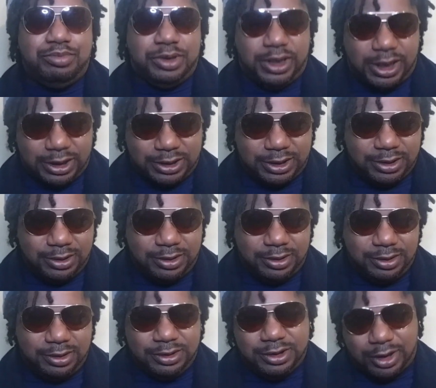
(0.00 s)
but
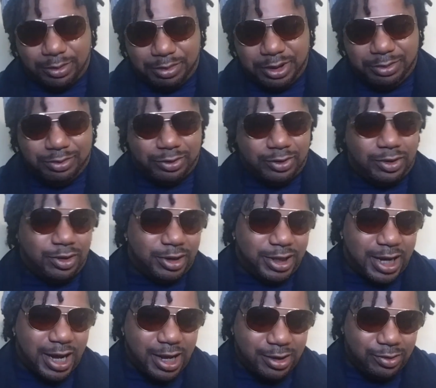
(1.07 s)
some people are
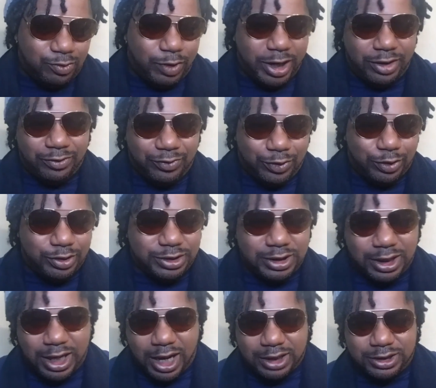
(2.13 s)
not waiting for
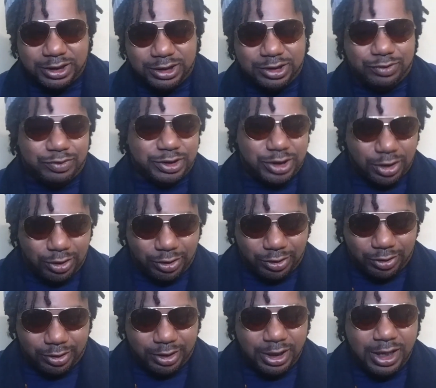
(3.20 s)
Selassie to
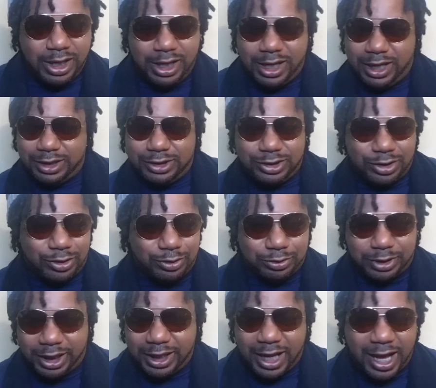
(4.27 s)
return, and
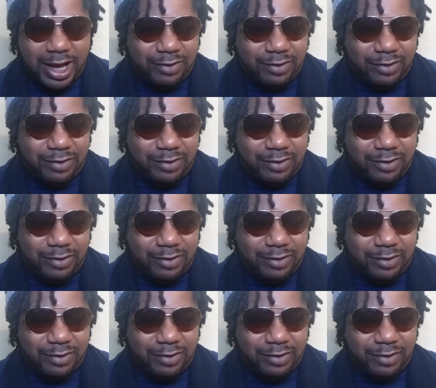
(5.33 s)
so they